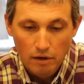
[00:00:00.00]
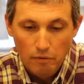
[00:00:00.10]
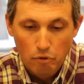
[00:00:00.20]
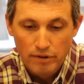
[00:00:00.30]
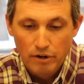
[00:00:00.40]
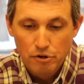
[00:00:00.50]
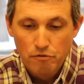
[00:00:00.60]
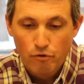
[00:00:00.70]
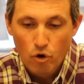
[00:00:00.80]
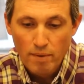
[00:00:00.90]
with our new
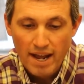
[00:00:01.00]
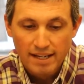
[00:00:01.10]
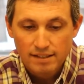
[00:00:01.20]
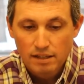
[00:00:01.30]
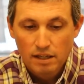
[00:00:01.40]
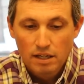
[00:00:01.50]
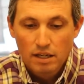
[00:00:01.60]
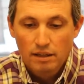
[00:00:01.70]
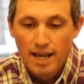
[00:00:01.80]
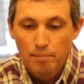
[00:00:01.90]
format.
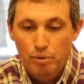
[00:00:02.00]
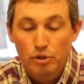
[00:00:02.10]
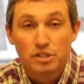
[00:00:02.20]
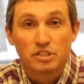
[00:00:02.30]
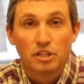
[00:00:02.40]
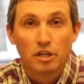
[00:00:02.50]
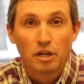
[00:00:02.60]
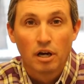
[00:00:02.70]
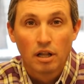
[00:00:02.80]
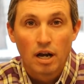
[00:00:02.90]
That puts
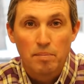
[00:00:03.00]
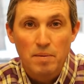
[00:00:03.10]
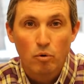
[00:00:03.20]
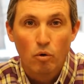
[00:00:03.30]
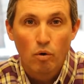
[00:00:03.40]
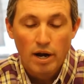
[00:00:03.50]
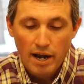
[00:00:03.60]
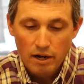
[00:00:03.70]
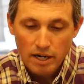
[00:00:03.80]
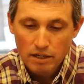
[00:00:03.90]
a lot of people in one
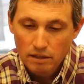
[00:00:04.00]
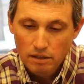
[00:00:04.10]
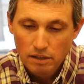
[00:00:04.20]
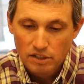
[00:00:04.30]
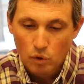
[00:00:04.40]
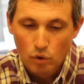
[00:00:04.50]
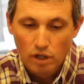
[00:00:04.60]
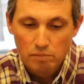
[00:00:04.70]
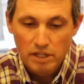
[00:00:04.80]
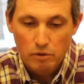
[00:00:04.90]
area, and so we're
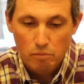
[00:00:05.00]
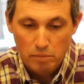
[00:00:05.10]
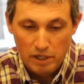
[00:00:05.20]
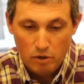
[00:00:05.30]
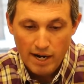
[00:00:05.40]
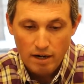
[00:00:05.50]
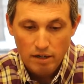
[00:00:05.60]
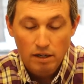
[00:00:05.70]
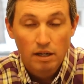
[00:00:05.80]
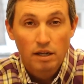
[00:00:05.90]
going to be
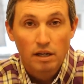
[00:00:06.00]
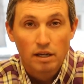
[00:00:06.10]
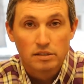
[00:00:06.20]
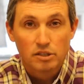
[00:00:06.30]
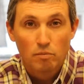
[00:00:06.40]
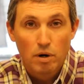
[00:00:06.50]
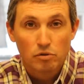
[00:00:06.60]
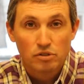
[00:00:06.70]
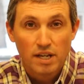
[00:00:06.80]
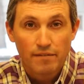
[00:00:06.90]
crowded. And so
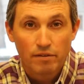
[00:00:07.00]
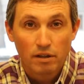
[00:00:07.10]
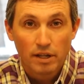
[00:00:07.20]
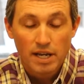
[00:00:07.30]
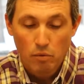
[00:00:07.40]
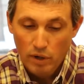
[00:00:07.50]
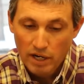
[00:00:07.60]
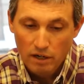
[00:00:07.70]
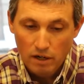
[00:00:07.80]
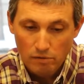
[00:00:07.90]
most definitely we
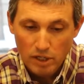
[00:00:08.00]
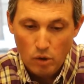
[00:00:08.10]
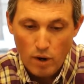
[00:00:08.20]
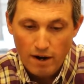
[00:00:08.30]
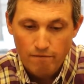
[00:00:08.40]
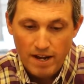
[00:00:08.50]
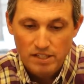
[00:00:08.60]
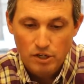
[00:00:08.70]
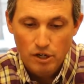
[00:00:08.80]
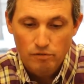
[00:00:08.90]
are going to require face
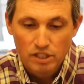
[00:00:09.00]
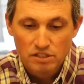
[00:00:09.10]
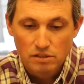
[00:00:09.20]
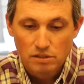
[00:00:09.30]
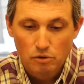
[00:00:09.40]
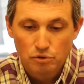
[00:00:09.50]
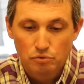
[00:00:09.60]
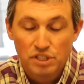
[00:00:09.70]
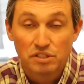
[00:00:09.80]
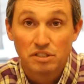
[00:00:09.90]
coverings and social
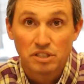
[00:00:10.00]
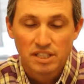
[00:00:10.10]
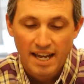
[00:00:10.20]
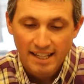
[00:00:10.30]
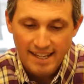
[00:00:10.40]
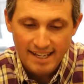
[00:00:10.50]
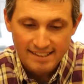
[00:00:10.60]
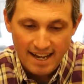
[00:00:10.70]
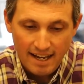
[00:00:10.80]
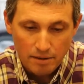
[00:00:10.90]
distancing at that
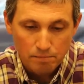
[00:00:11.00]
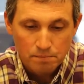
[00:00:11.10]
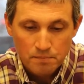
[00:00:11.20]
time.